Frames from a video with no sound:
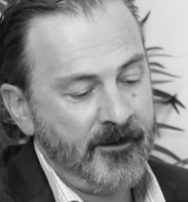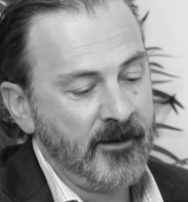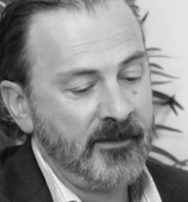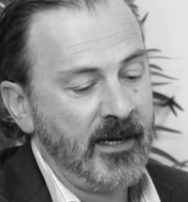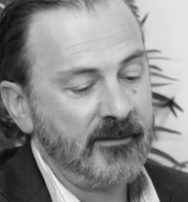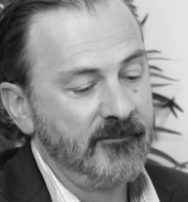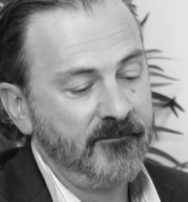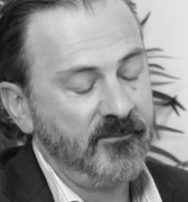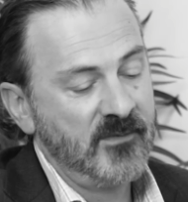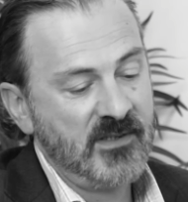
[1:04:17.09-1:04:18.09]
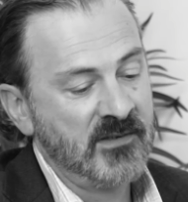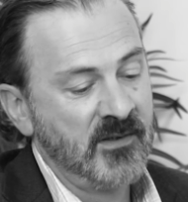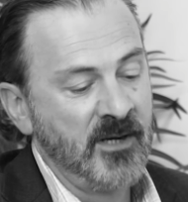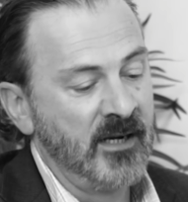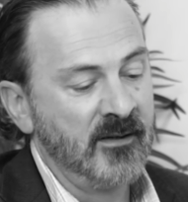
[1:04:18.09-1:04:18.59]
You know, that's
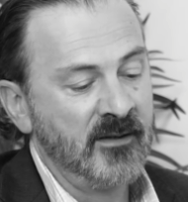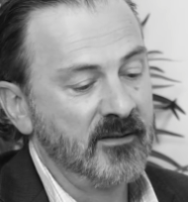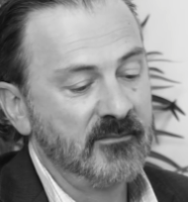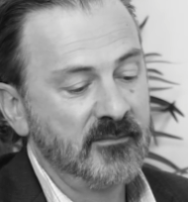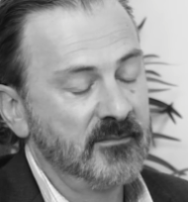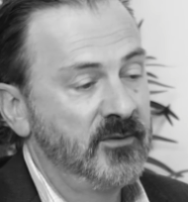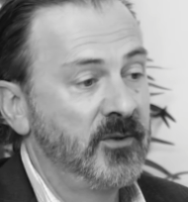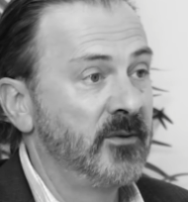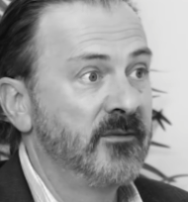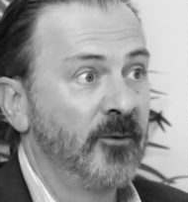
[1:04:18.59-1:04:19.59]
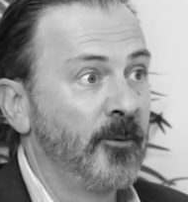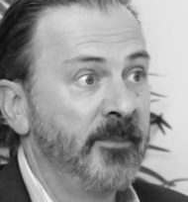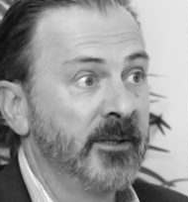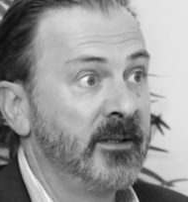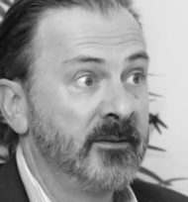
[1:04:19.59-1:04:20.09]
estimated at two to four
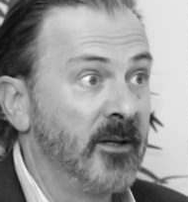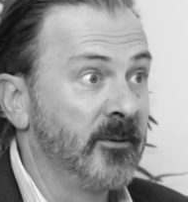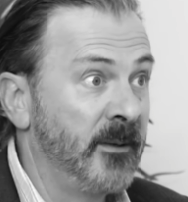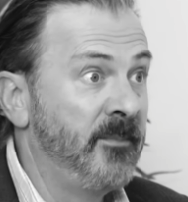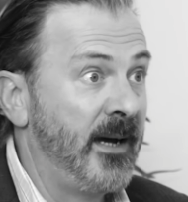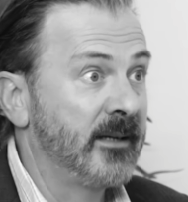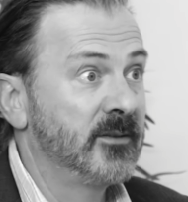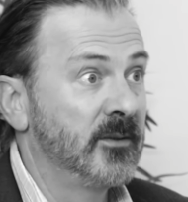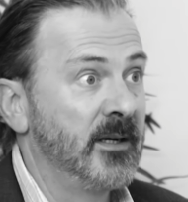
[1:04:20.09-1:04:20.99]
billion dollar impact